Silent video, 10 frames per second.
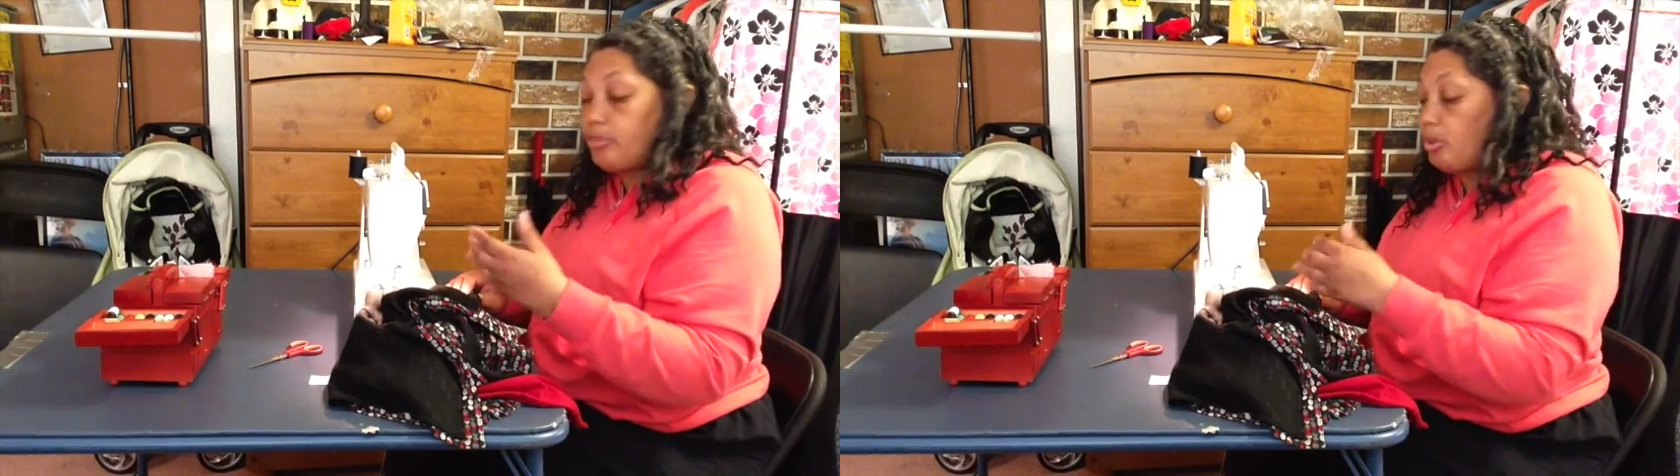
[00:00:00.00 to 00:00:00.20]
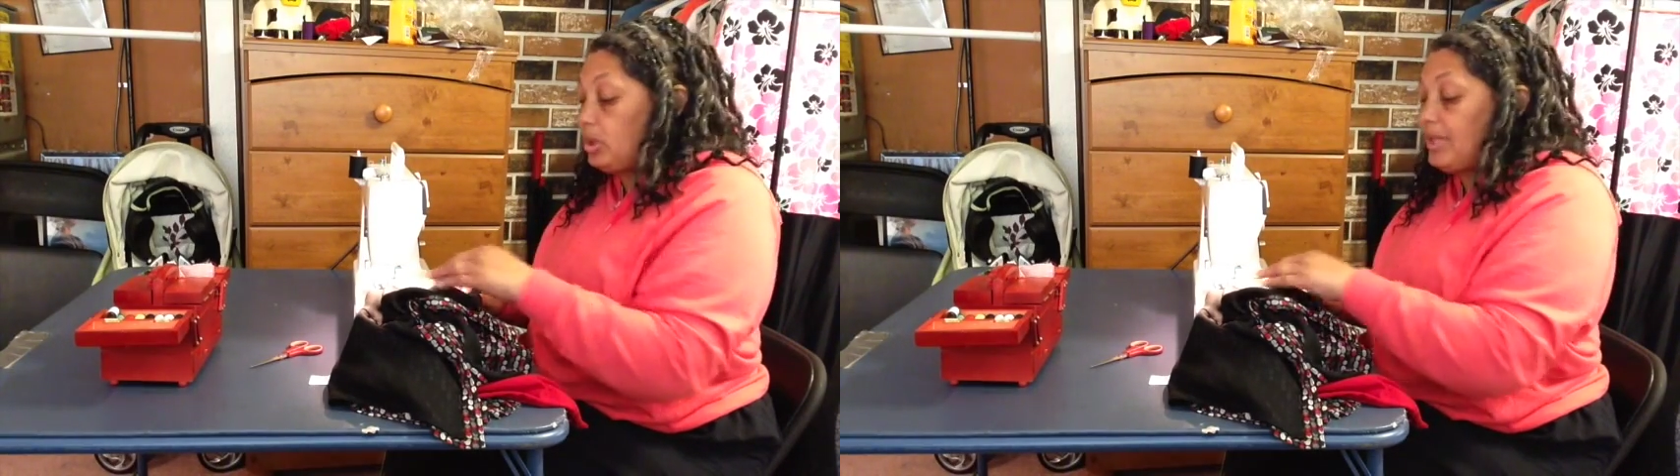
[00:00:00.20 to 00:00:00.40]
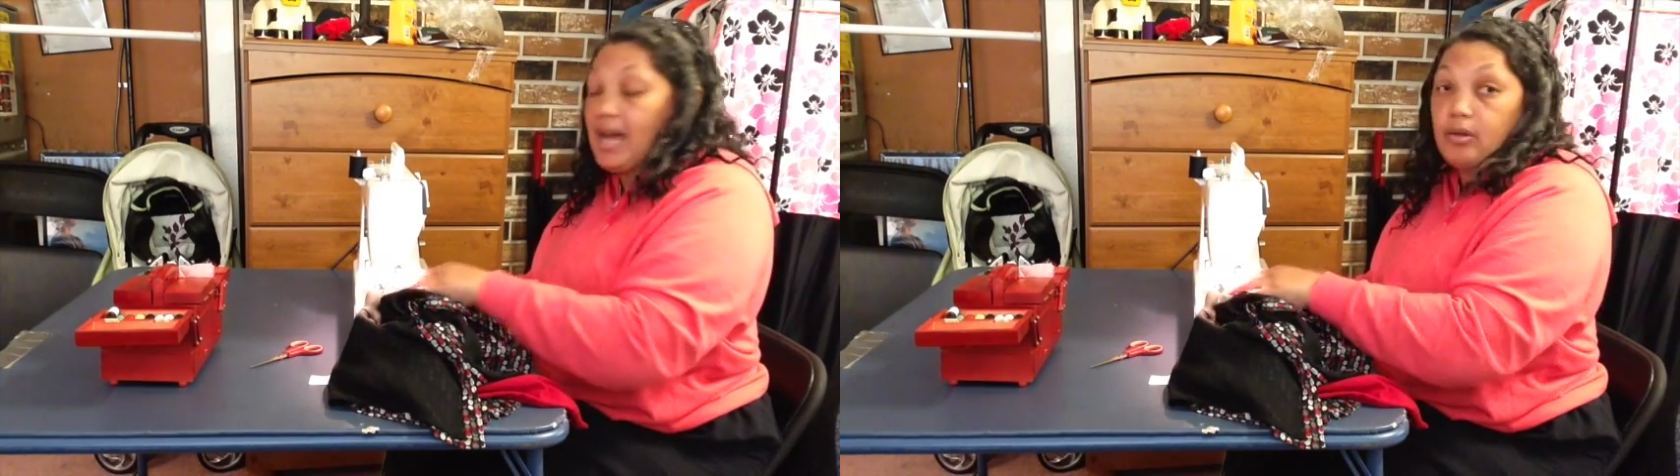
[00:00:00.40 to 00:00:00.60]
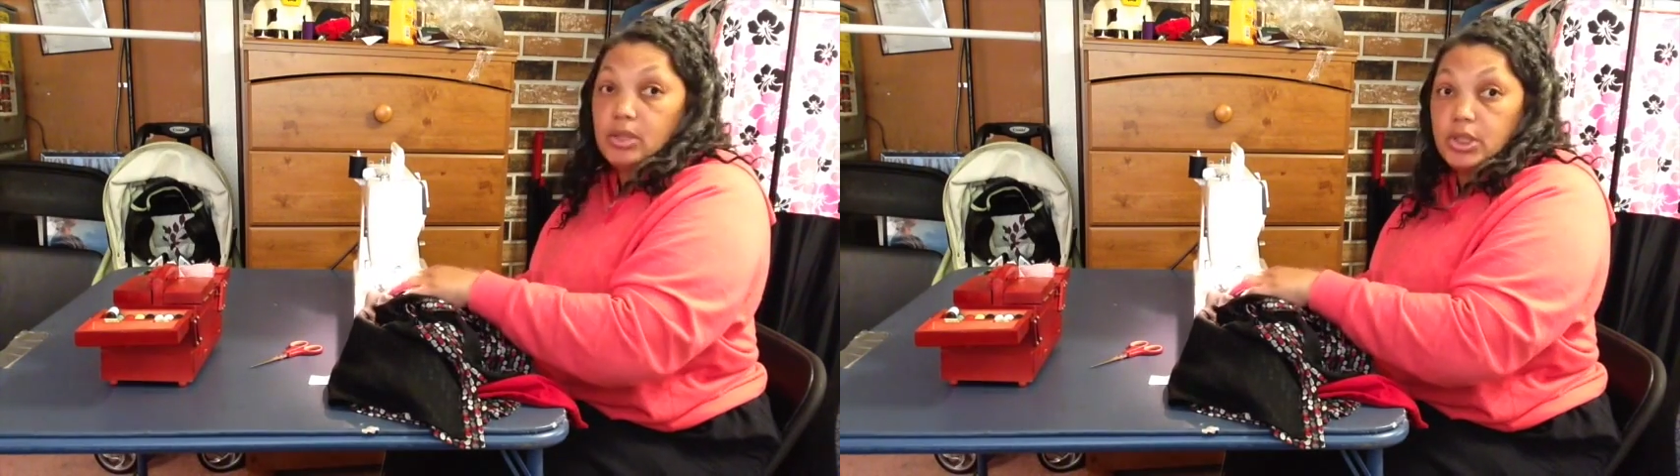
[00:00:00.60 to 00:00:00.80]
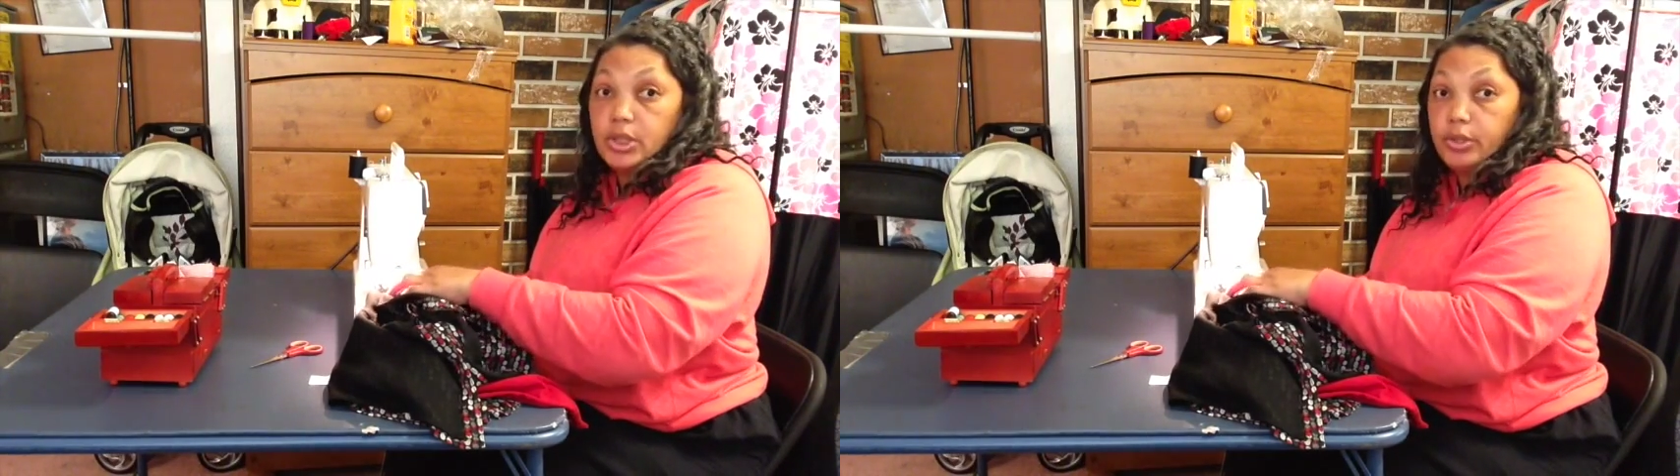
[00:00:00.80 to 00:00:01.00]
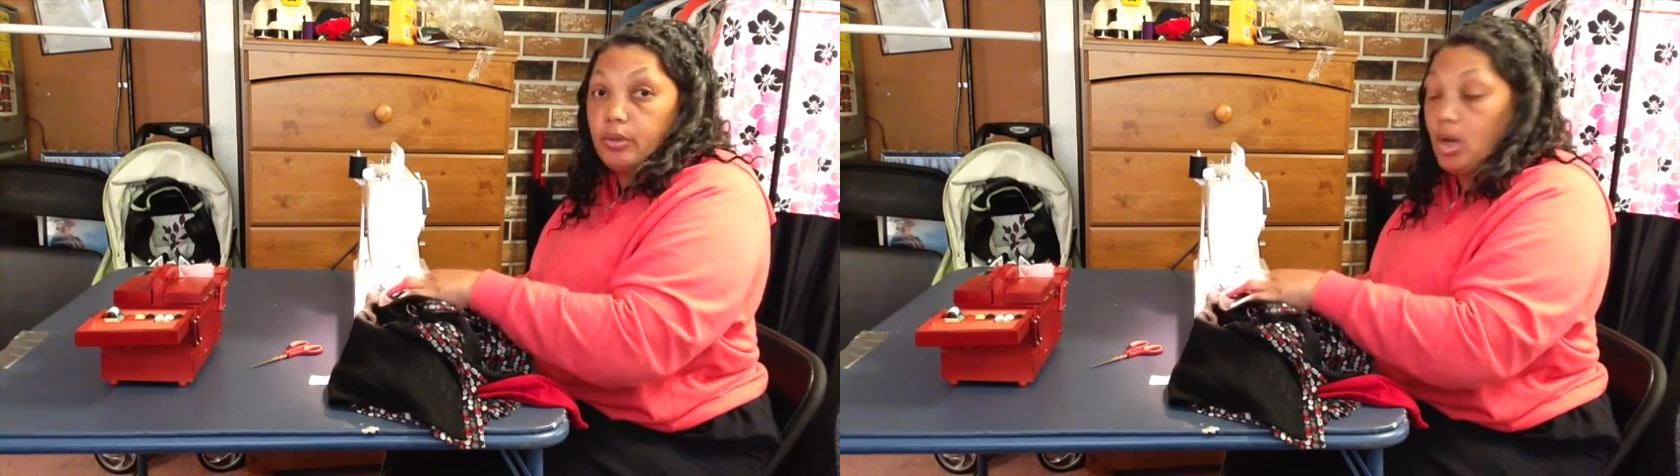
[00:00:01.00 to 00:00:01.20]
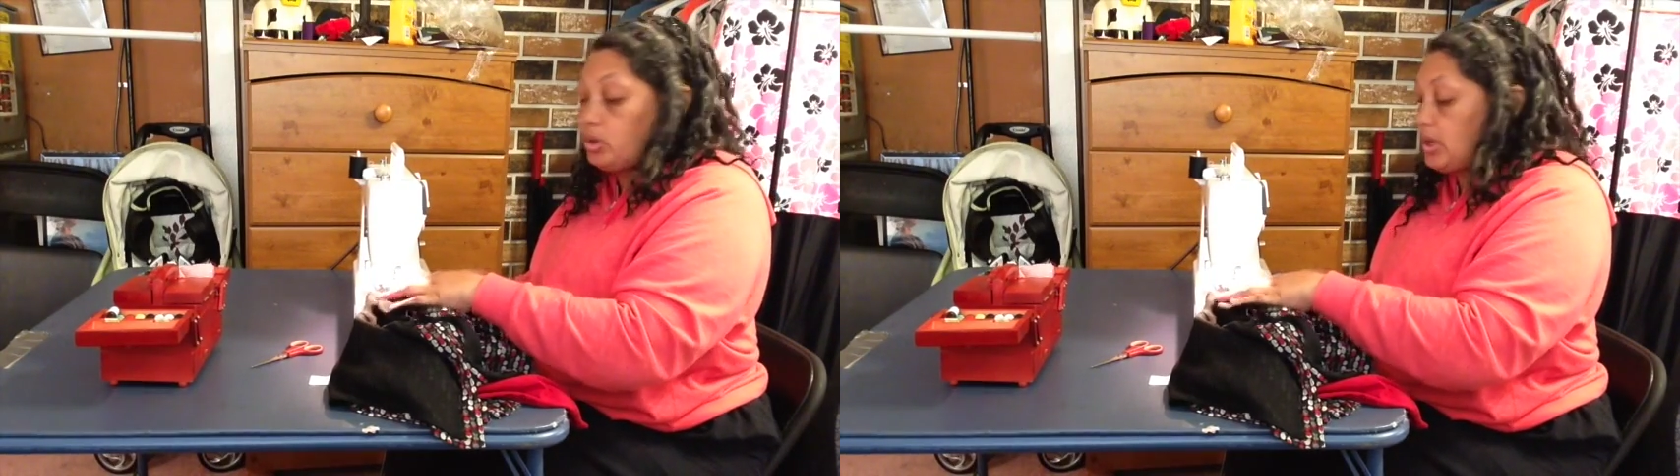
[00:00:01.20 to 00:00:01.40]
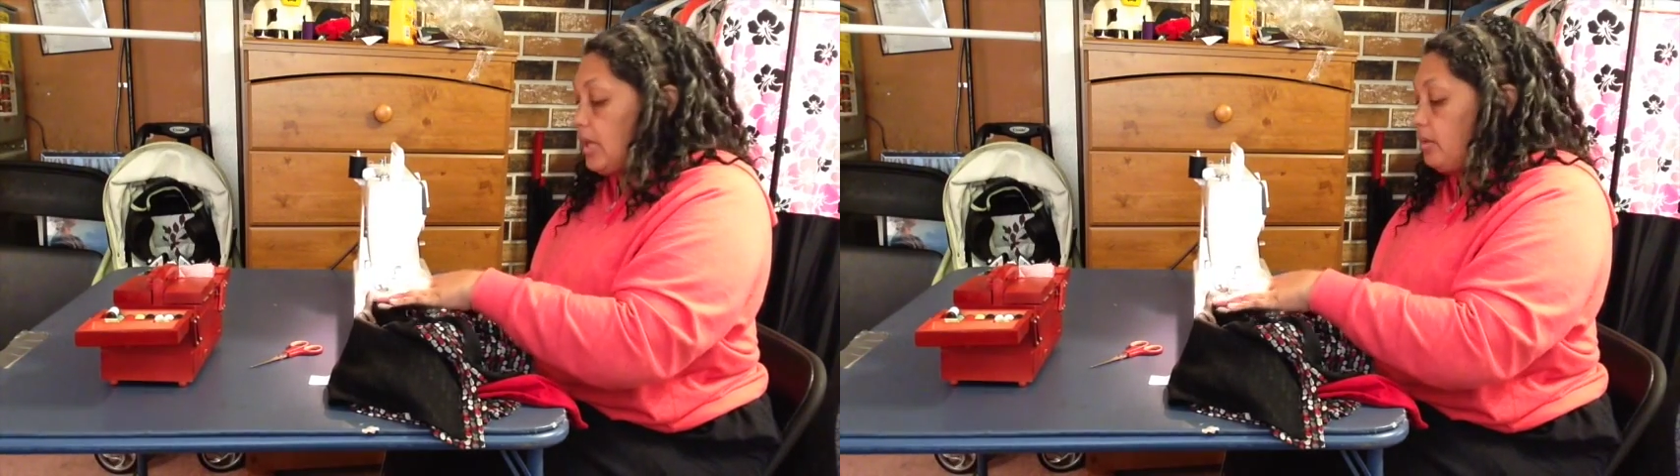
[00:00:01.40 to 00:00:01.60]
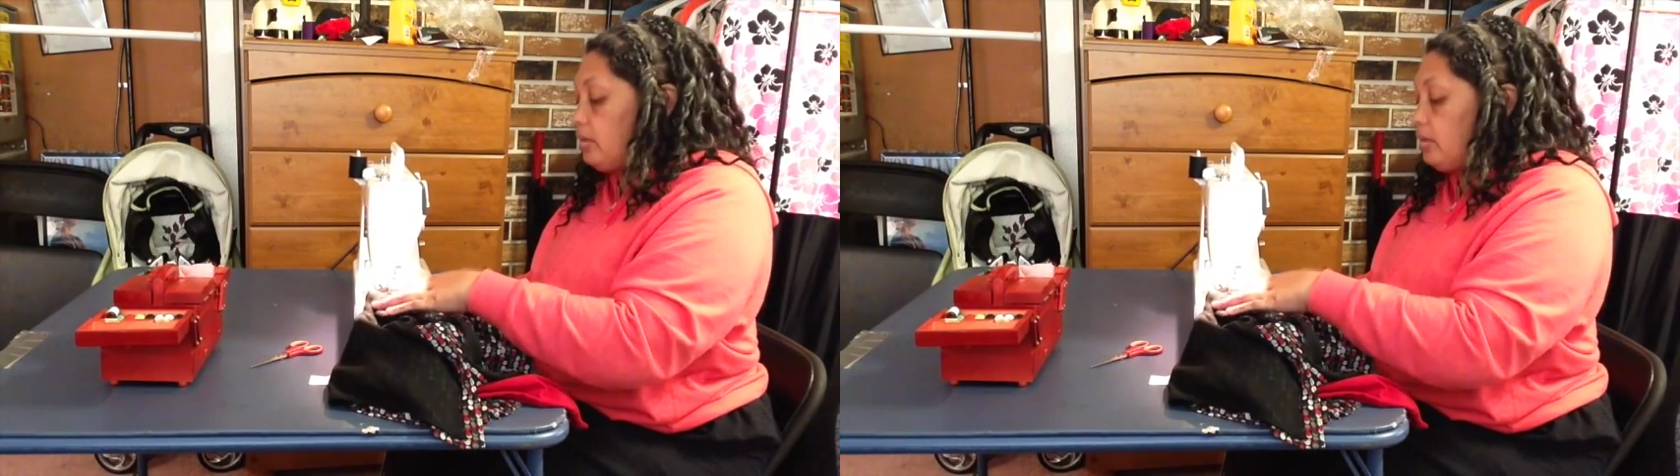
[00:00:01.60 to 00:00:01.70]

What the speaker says: pull it out until you're all done.